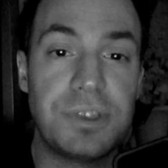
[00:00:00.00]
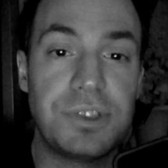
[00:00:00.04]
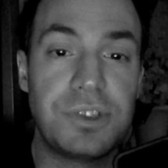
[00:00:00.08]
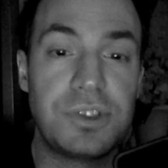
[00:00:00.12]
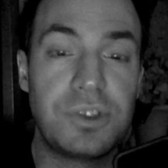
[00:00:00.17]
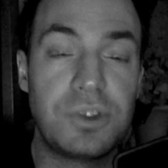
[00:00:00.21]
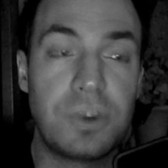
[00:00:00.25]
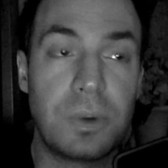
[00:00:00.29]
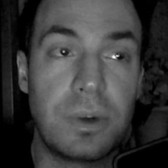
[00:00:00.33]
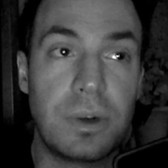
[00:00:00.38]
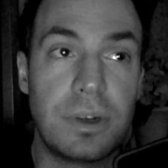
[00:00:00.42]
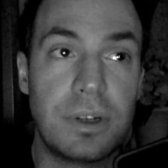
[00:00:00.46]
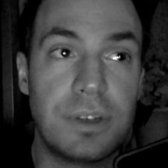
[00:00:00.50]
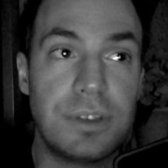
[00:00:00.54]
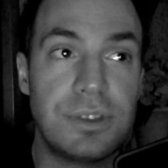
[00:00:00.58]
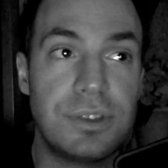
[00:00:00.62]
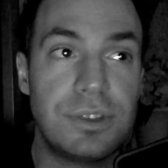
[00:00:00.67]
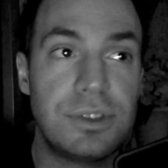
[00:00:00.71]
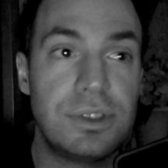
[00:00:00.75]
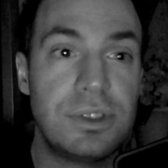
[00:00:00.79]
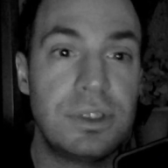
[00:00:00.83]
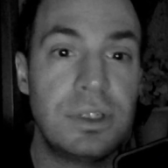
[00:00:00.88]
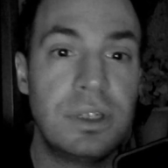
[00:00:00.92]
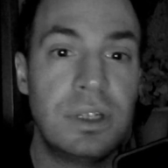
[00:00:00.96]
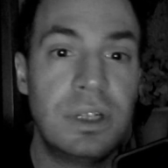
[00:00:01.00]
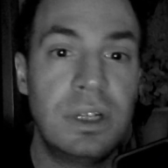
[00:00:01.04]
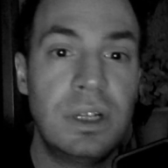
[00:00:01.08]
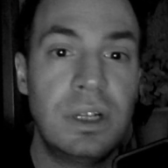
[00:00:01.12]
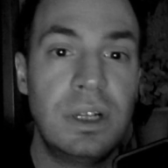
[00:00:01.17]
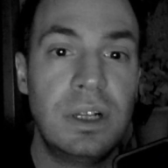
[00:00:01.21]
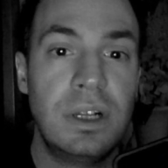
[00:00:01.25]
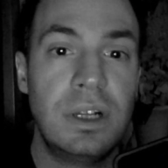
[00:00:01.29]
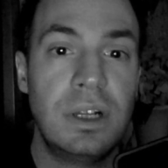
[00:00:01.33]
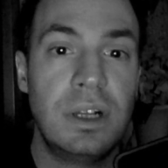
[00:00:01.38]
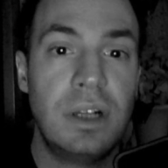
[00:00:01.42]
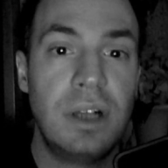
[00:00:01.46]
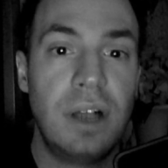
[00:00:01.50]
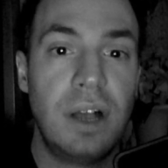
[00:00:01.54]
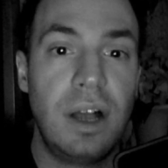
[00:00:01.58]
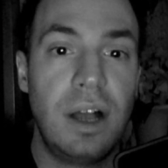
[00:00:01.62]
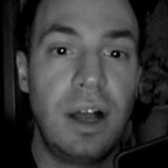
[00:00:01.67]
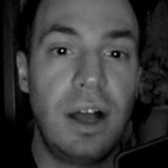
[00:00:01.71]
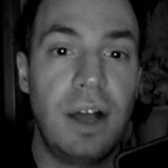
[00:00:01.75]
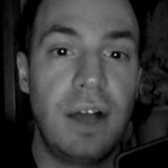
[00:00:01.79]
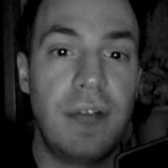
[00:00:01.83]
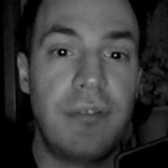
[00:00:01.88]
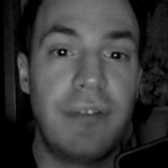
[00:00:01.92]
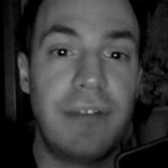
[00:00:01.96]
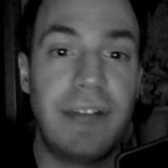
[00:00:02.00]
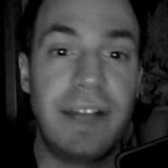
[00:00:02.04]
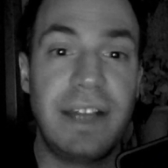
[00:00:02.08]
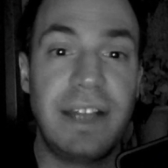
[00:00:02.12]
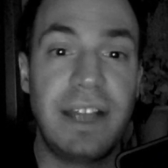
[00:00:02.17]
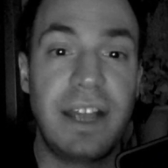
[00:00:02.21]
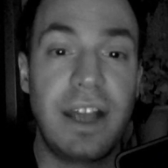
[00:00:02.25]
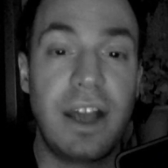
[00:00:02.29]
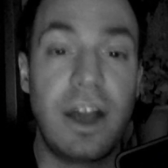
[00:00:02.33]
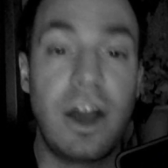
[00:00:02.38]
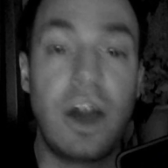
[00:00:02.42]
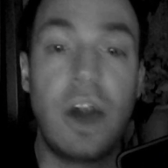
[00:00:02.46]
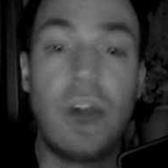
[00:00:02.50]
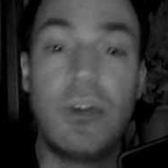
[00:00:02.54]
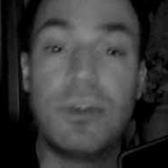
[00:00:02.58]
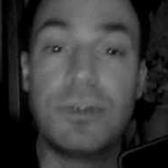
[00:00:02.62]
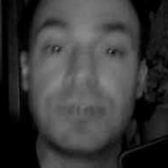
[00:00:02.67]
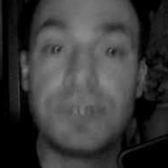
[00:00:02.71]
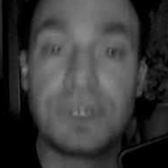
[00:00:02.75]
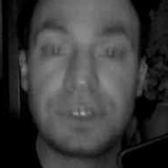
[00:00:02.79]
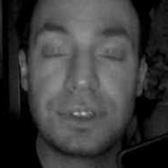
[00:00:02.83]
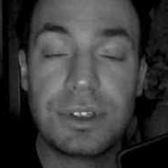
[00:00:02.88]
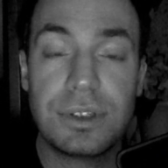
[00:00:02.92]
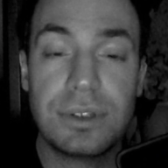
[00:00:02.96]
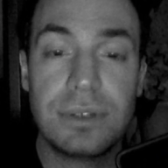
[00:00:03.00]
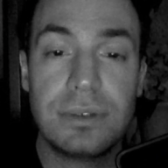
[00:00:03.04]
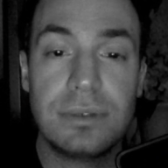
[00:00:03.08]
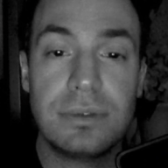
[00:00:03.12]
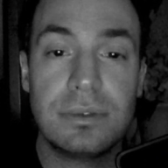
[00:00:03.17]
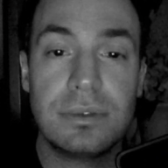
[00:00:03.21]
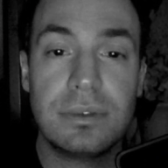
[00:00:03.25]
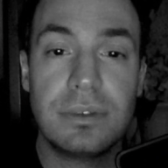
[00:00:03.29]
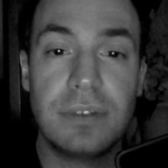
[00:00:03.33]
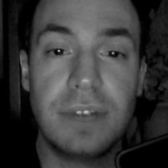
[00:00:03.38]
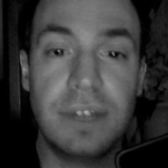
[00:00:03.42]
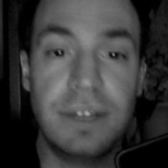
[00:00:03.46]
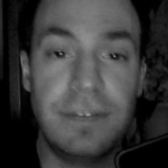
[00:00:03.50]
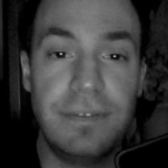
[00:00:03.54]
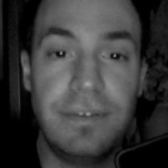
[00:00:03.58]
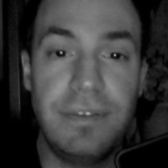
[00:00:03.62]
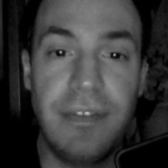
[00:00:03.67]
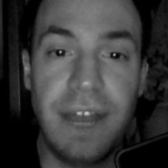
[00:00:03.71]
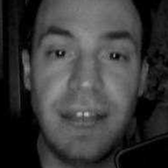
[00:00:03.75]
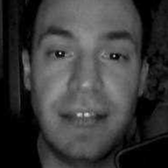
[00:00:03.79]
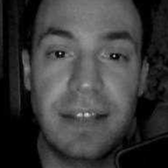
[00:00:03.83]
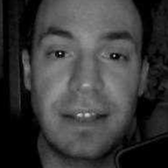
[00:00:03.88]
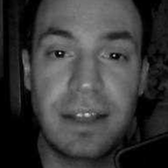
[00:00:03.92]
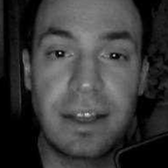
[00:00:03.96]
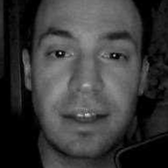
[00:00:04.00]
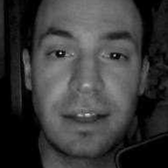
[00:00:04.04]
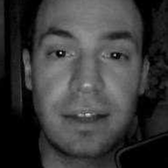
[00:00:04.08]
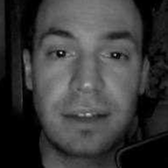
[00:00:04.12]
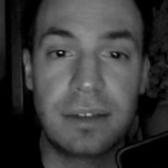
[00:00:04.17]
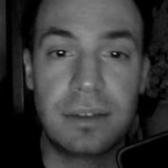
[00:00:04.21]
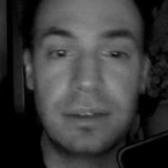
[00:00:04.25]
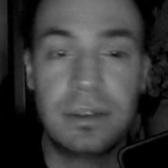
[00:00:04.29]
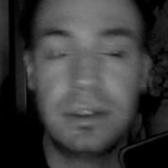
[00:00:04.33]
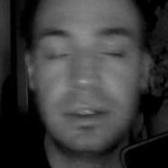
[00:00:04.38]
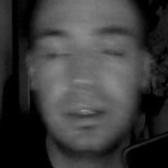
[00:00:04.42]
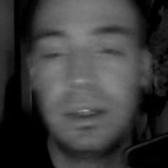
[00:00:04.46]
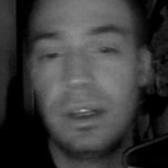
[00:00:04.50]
towards finding a host, infecting,